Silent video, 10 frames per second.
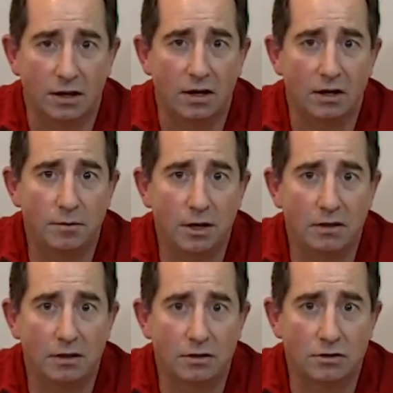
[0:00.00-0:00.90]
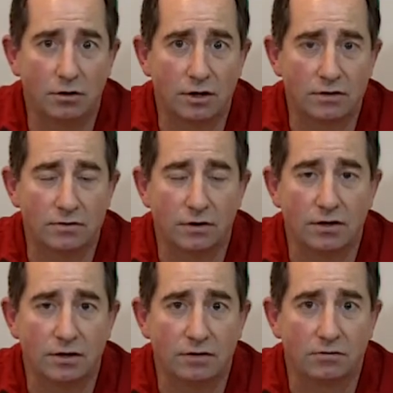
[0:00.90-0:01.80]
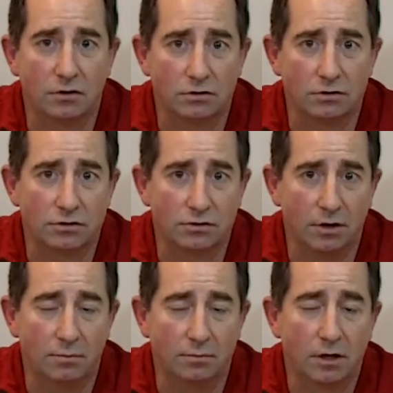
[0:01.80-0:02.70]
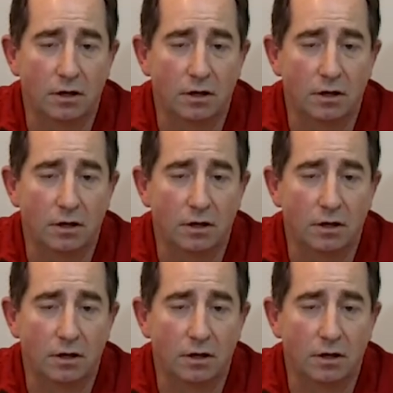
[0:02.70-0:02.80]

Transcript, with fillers: and it can make the toenails very difficult to trim.